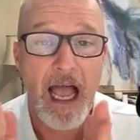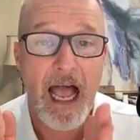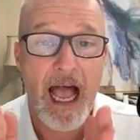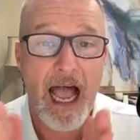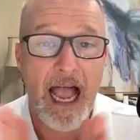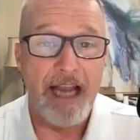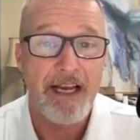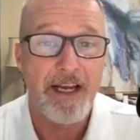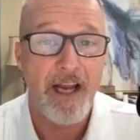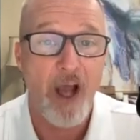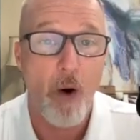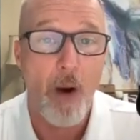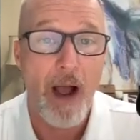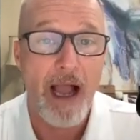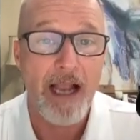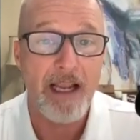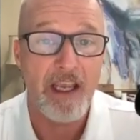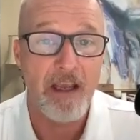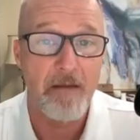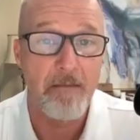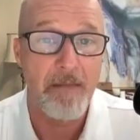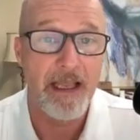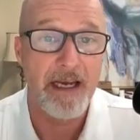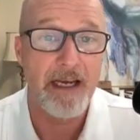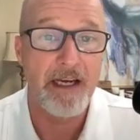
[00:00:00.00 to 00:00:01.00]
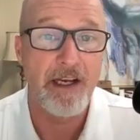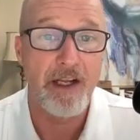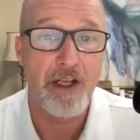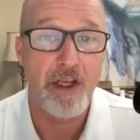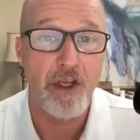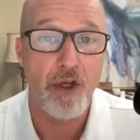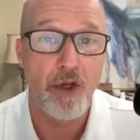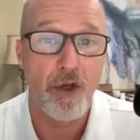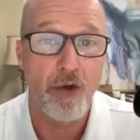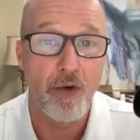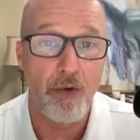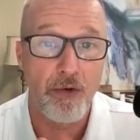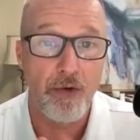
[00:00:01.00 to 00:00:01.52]
I know I committed to
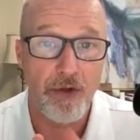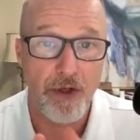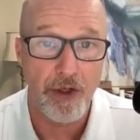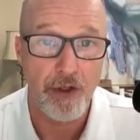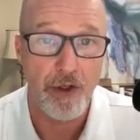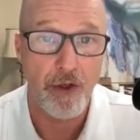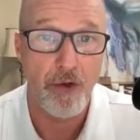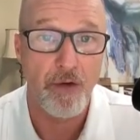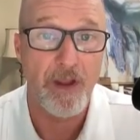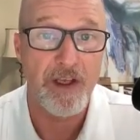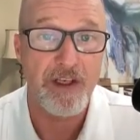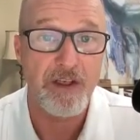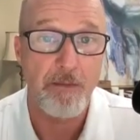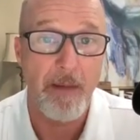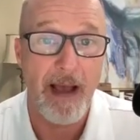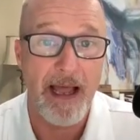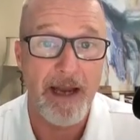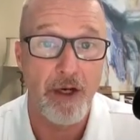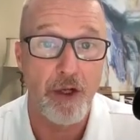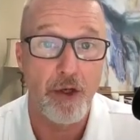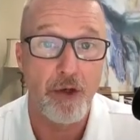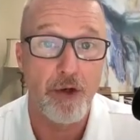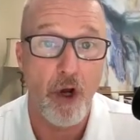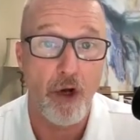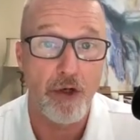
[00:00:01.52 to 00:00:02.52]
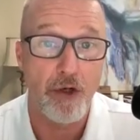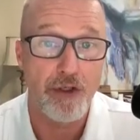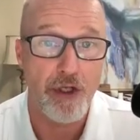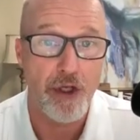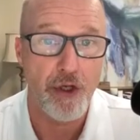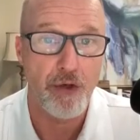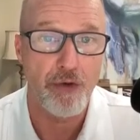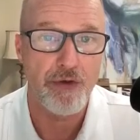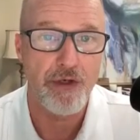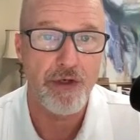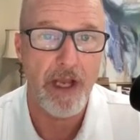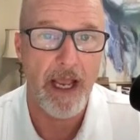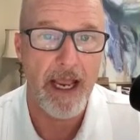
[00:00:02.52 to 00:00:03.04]
you to do this by noon on
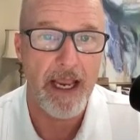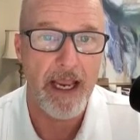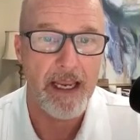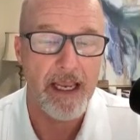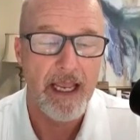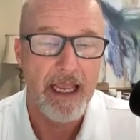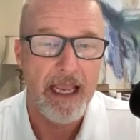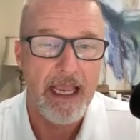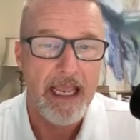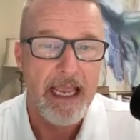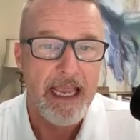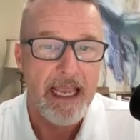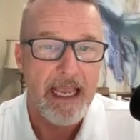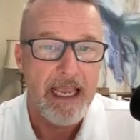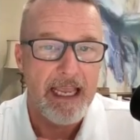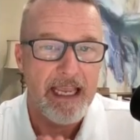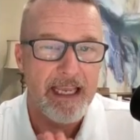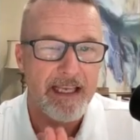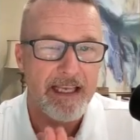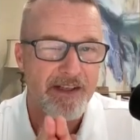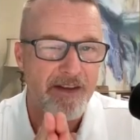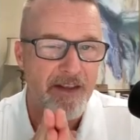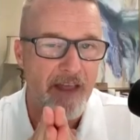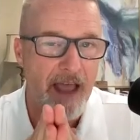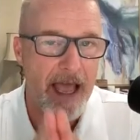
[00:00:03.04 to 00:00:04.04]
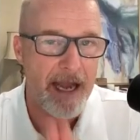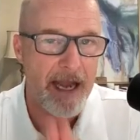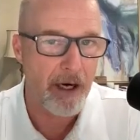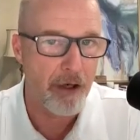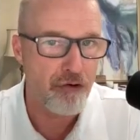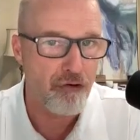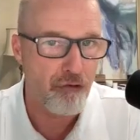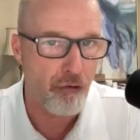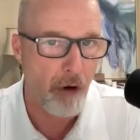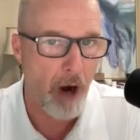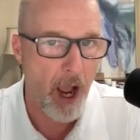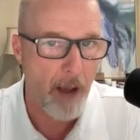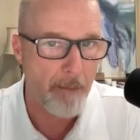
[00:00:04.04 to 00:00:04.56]
Tuesday. Is mm-hmm. that a
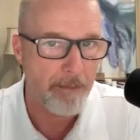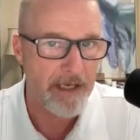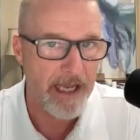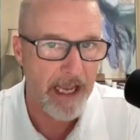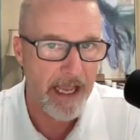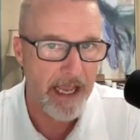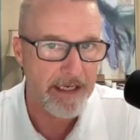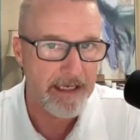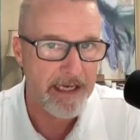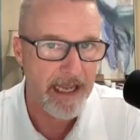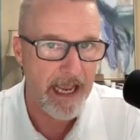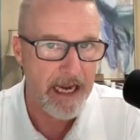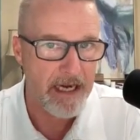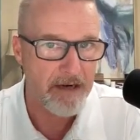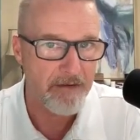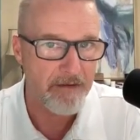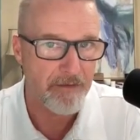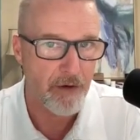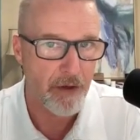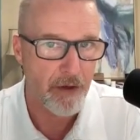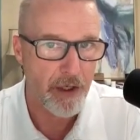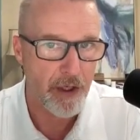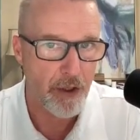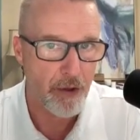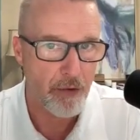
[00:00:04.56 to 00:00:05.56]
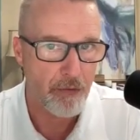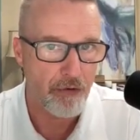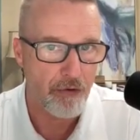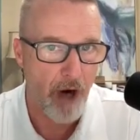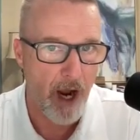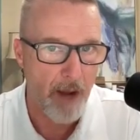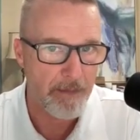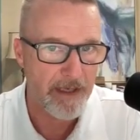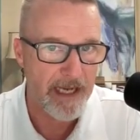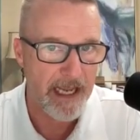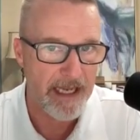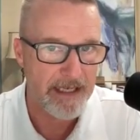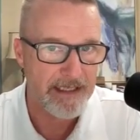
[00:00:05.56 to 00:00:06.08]
drop dead date for you,
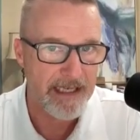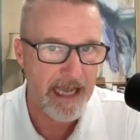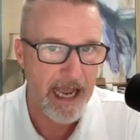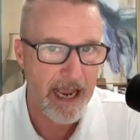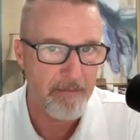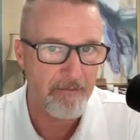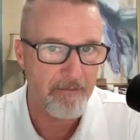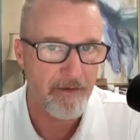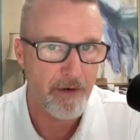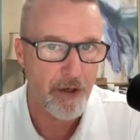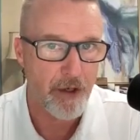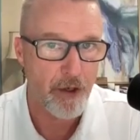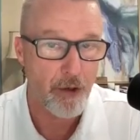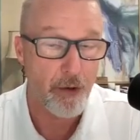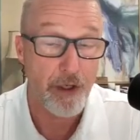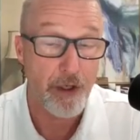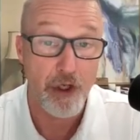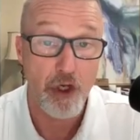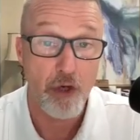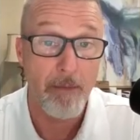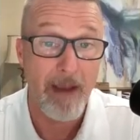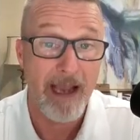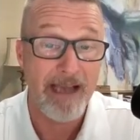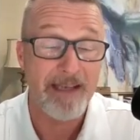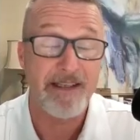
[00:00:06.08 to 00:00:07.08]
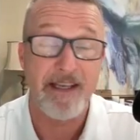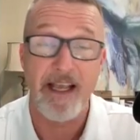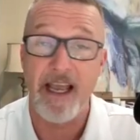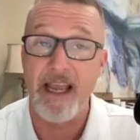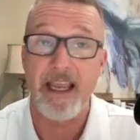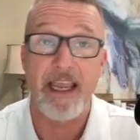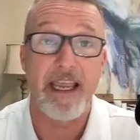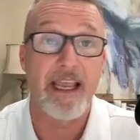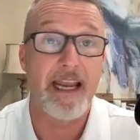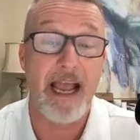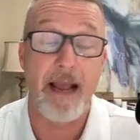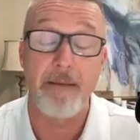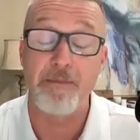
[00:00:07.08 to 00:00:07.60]
drop dead time for you? And you may say,
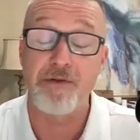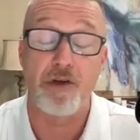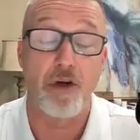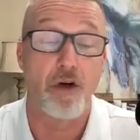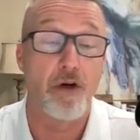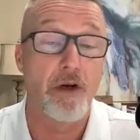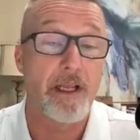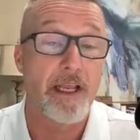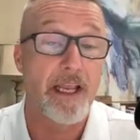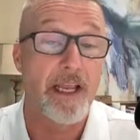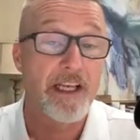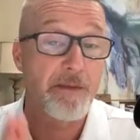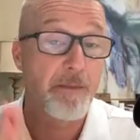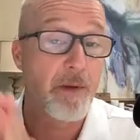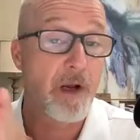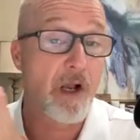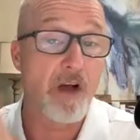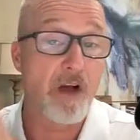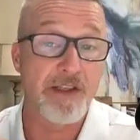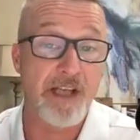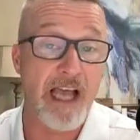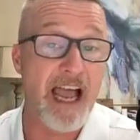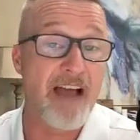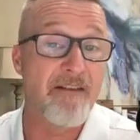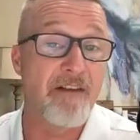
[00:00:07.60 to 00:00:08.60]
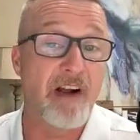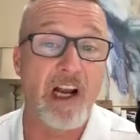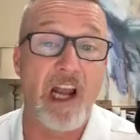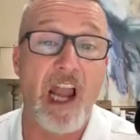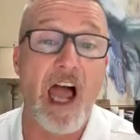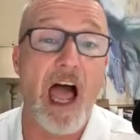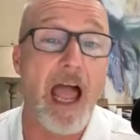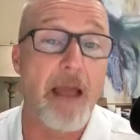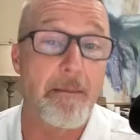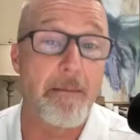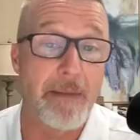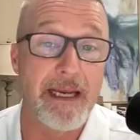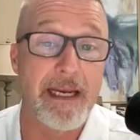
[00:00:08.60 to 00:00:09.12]
it absolutely is because I have a
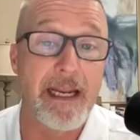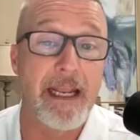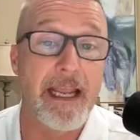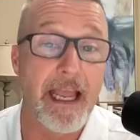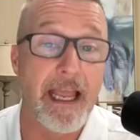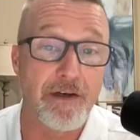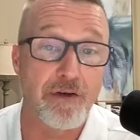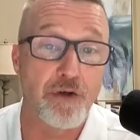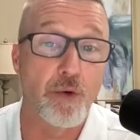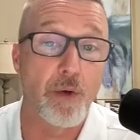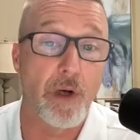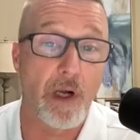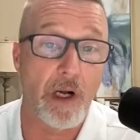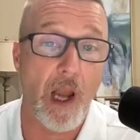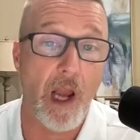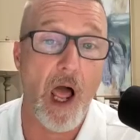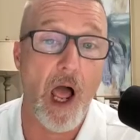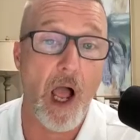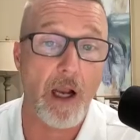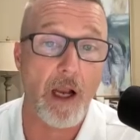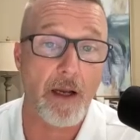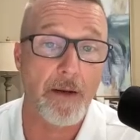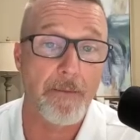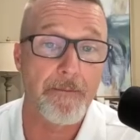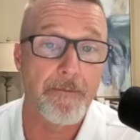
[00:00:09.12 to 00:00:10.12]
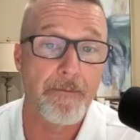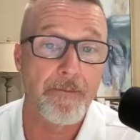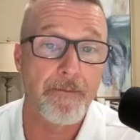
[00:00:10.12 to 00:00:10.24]
client meeting at two o'clock.